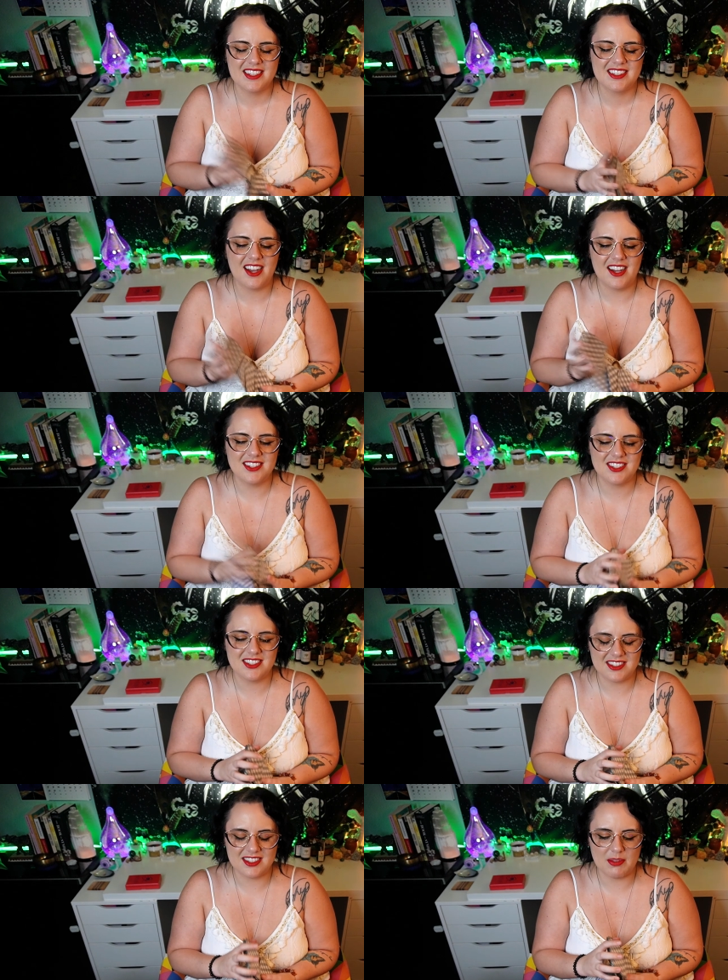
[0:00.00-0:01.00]

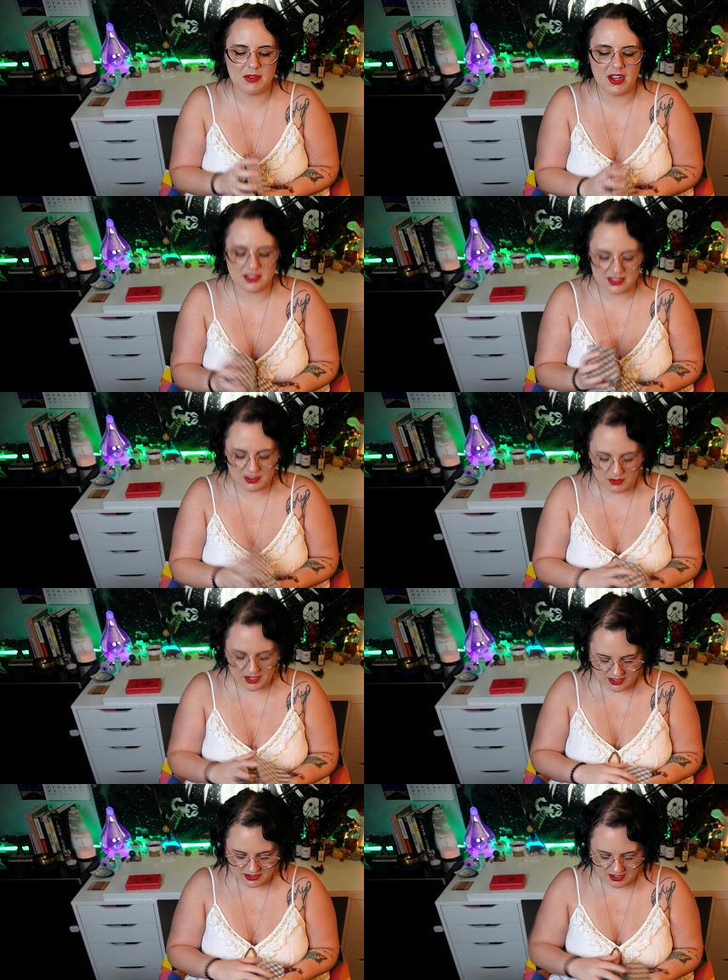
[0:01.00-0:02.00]
conscious and subconscious
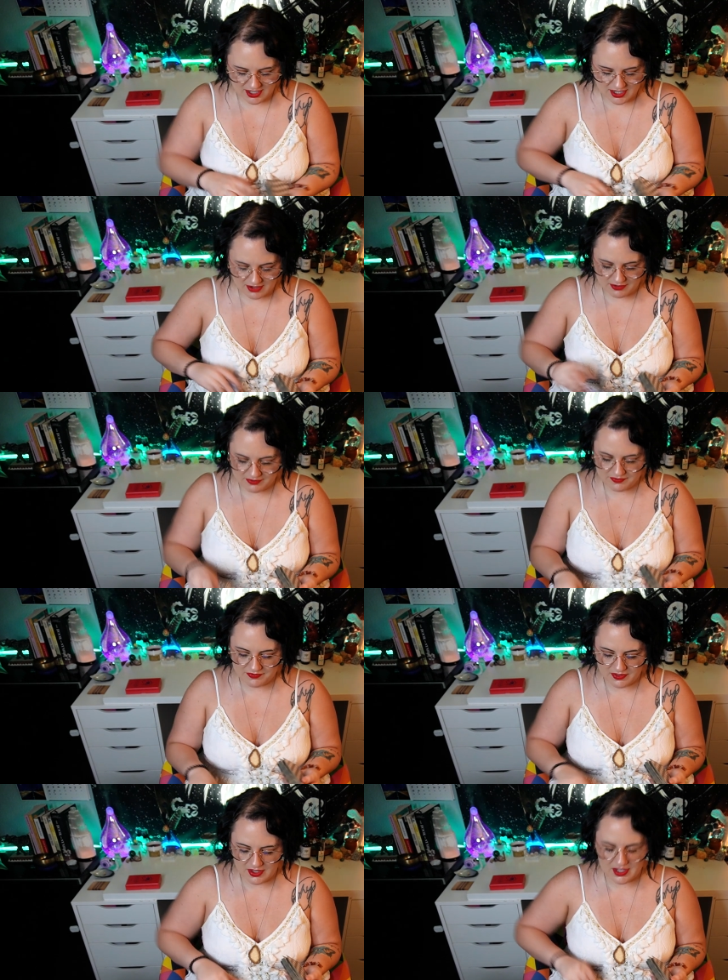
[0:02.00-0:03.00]
awareness right now?
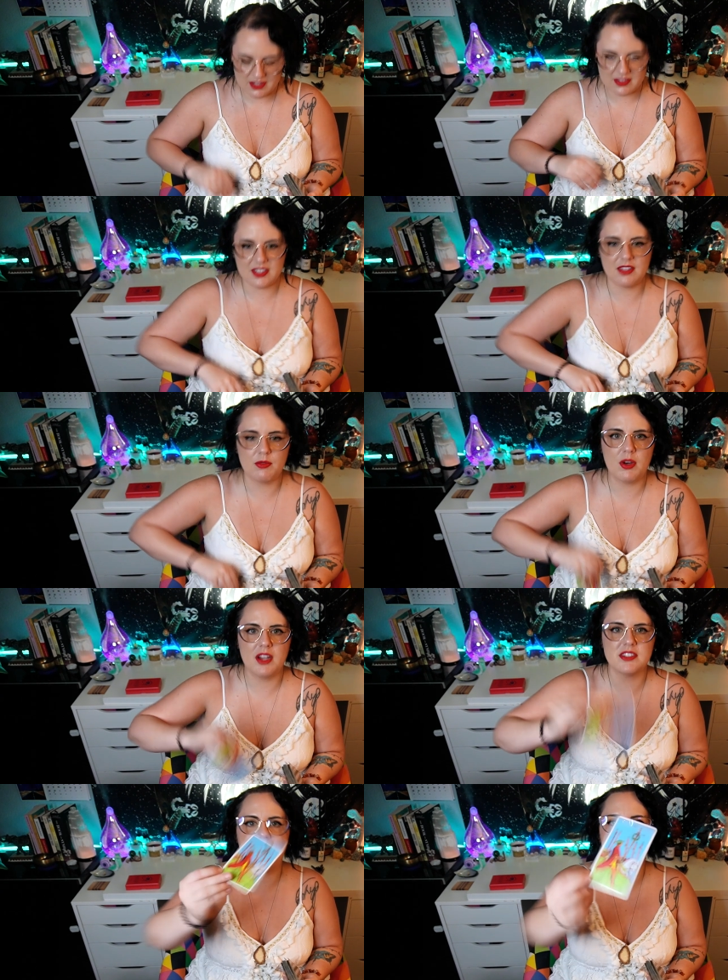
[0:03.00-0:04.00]
Six of
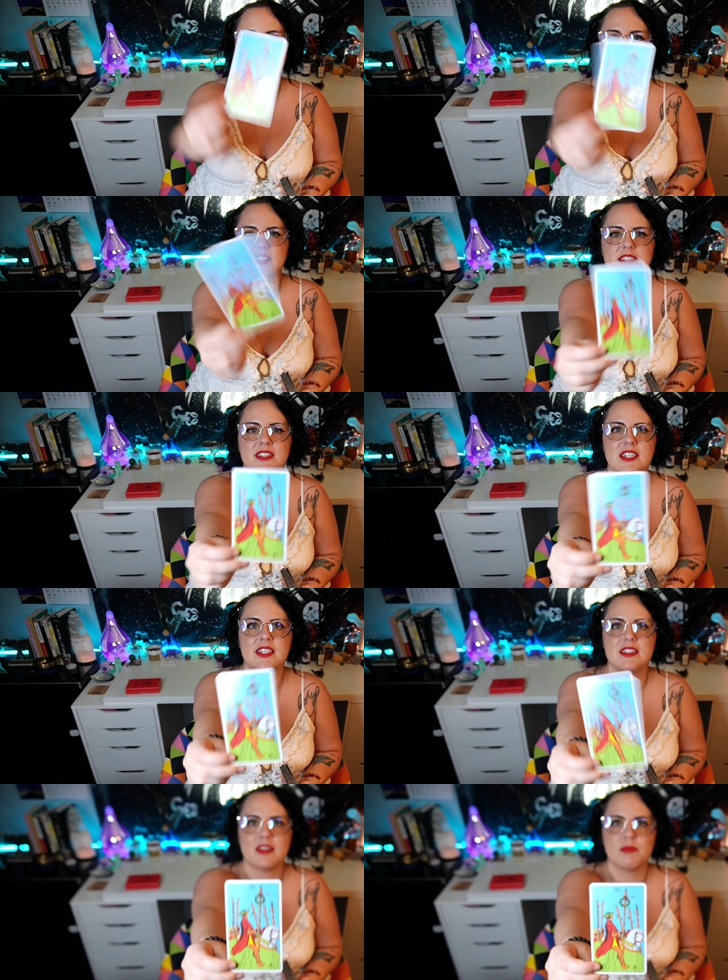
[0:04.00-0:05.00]
Wands, how to succeed
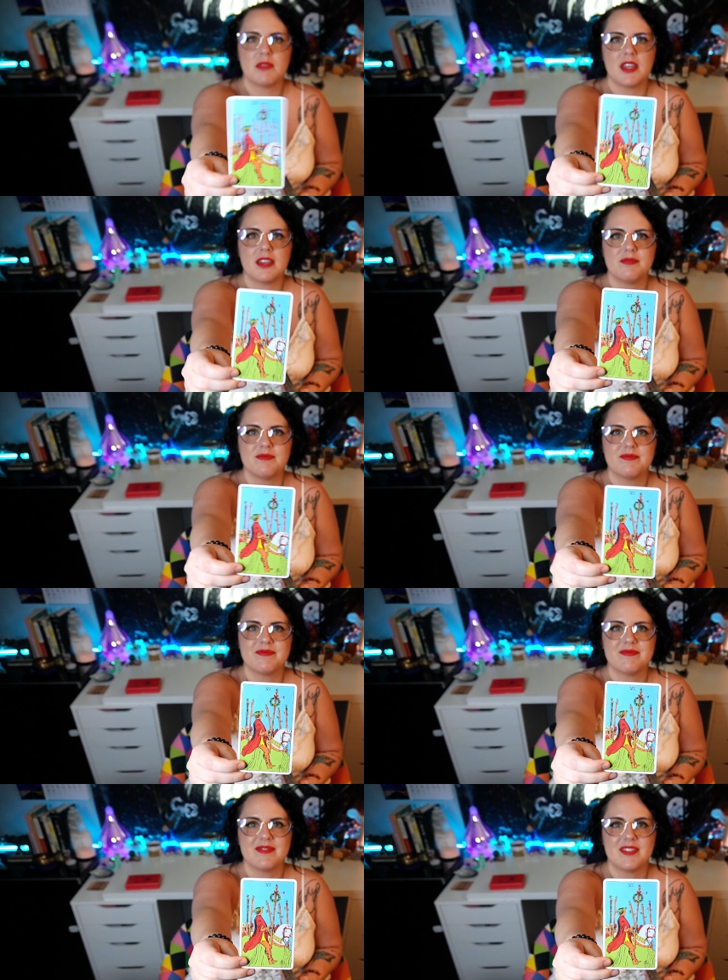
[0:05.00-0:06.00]
in something.
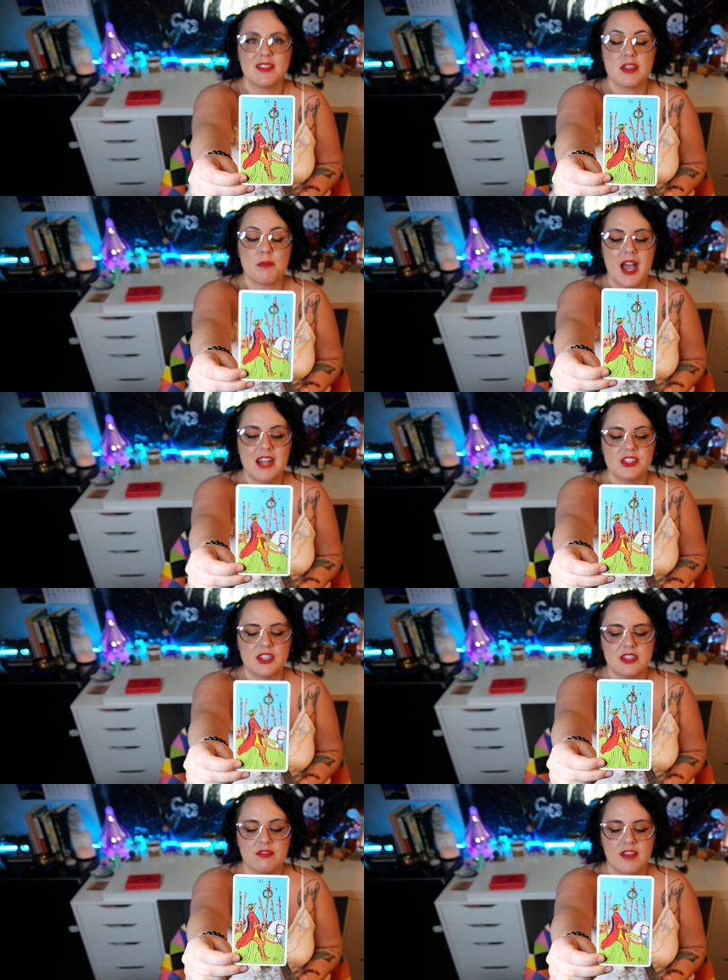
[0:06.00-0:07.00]
The
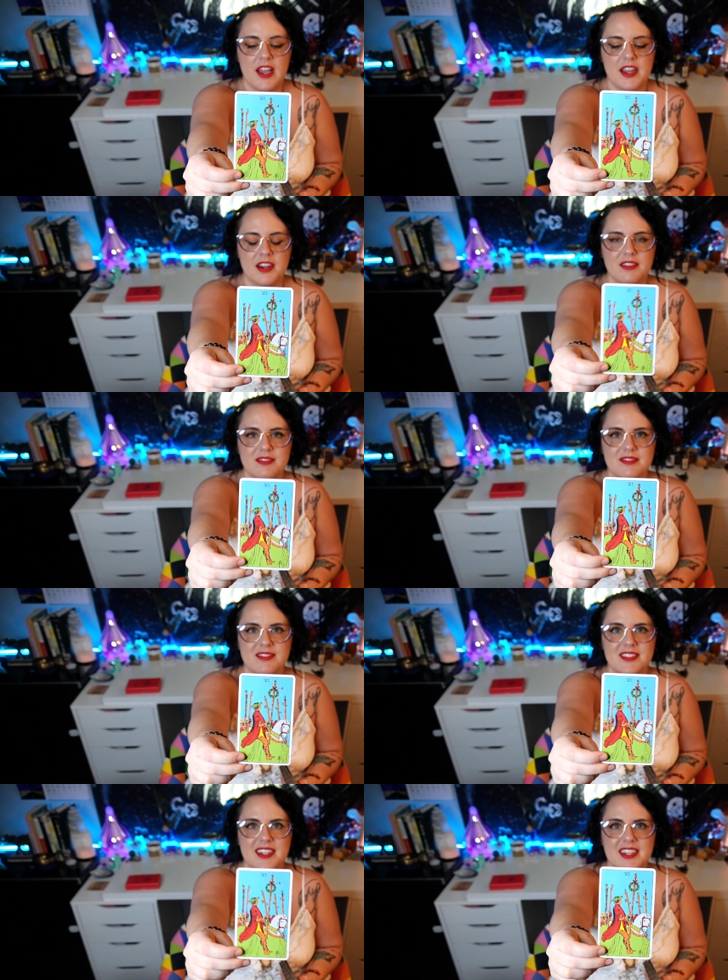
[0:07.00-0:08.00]
passion, the fire.
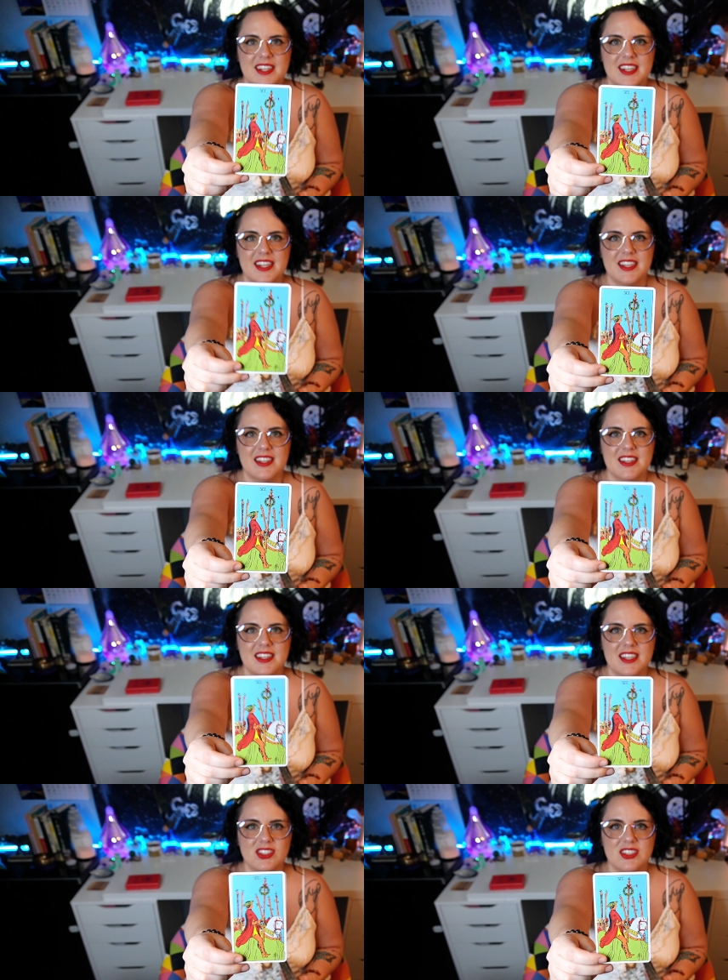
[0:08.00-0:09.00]

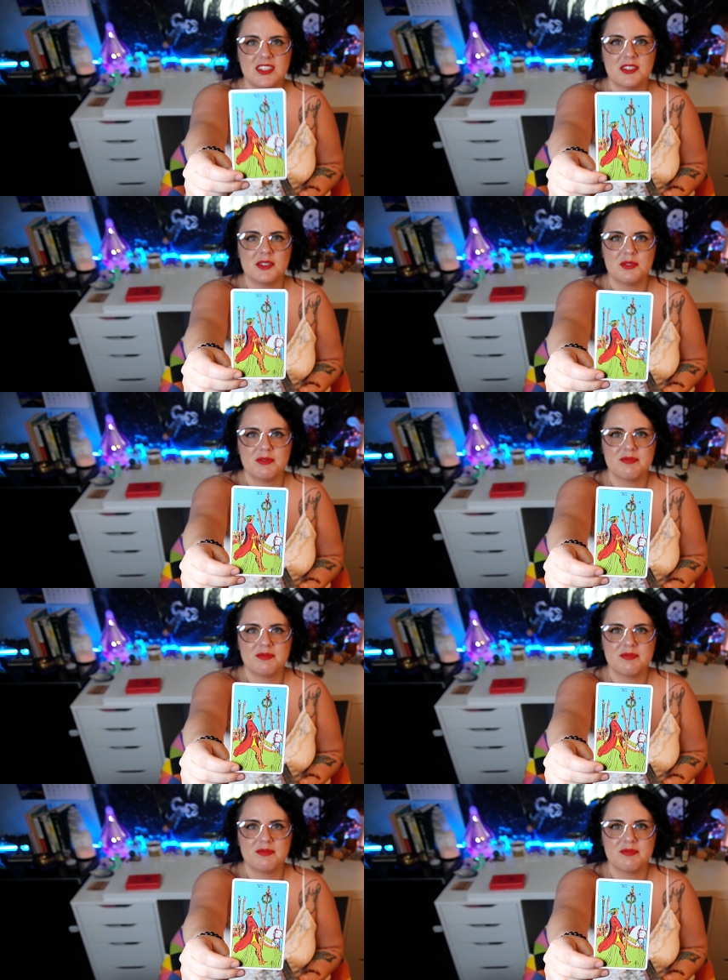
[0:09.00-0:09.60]
Look at you.